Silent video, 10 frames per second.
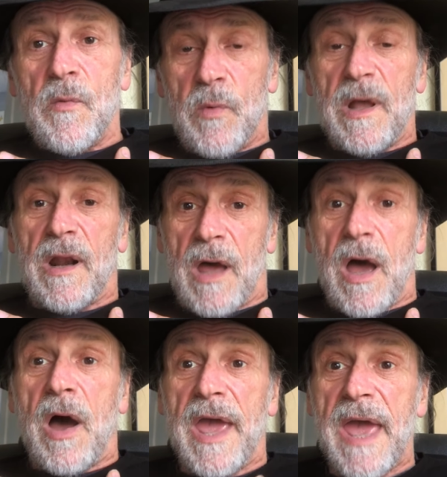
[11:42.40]
"Well,
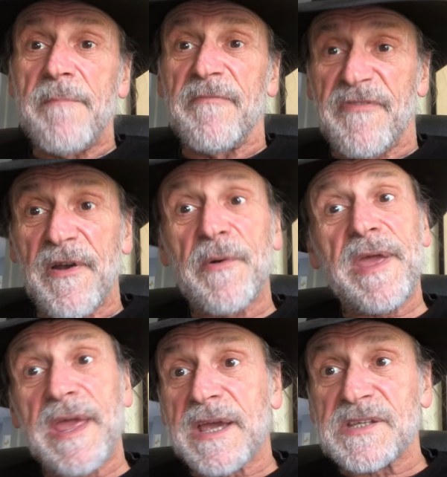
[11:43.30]
I am
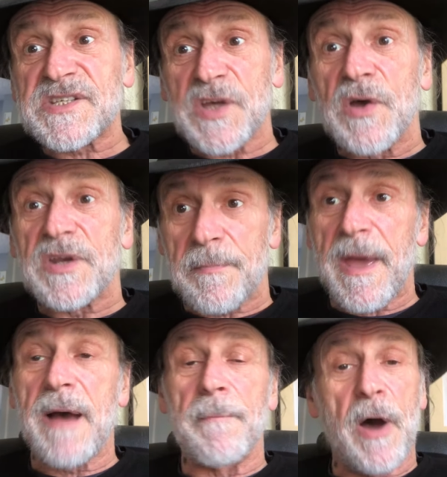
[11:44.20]
very concerned
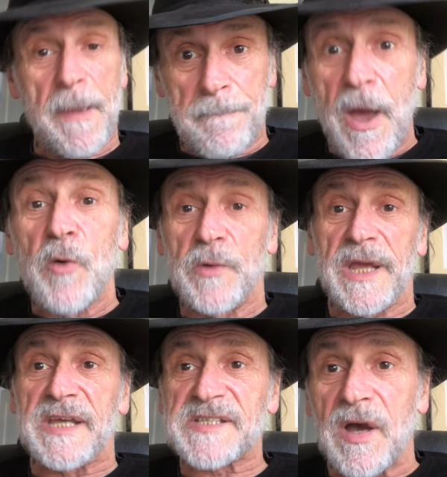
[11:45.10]
about my
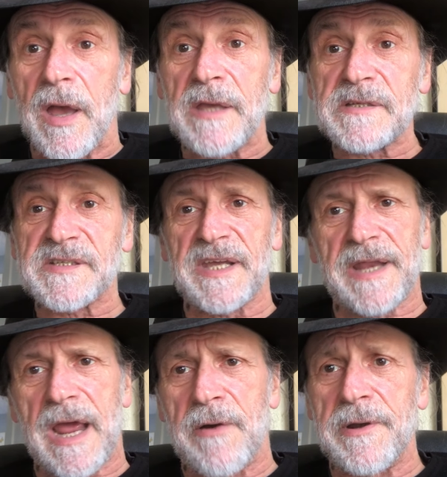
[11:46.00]
pony, sire,"
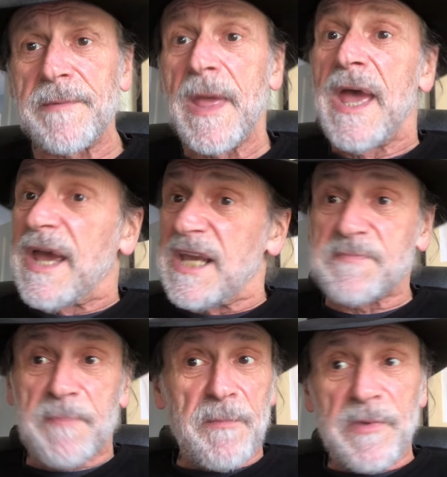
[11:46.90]
said Aaron.
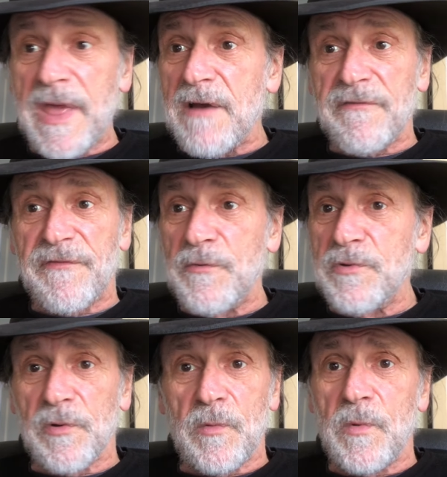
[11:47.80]
"He's been without
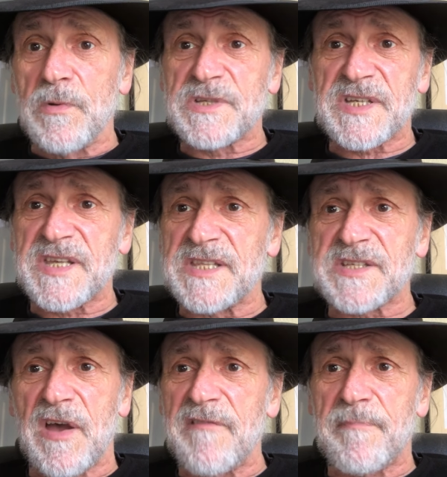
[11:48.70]
food or water
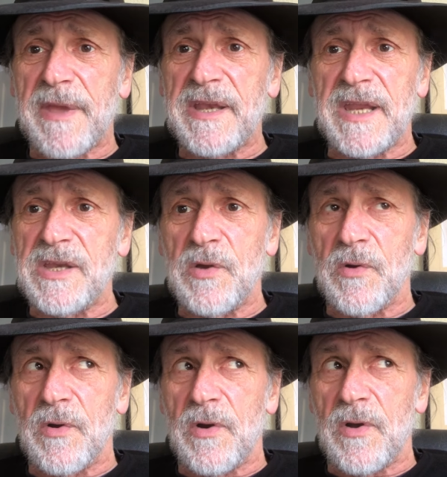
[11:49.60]
since I've been in
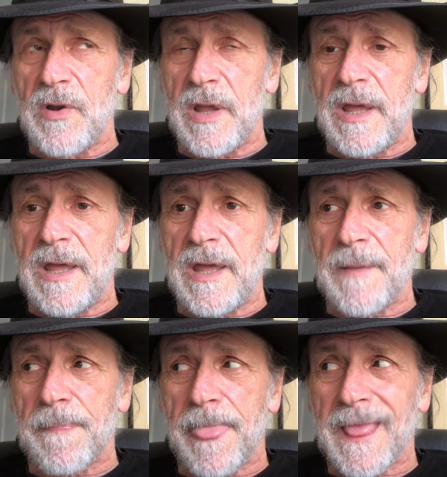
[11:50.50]
your
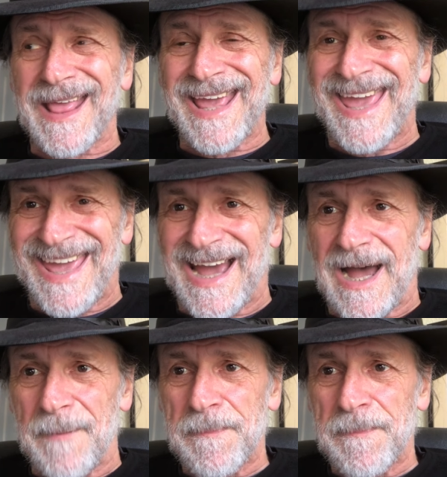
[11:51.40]
care,"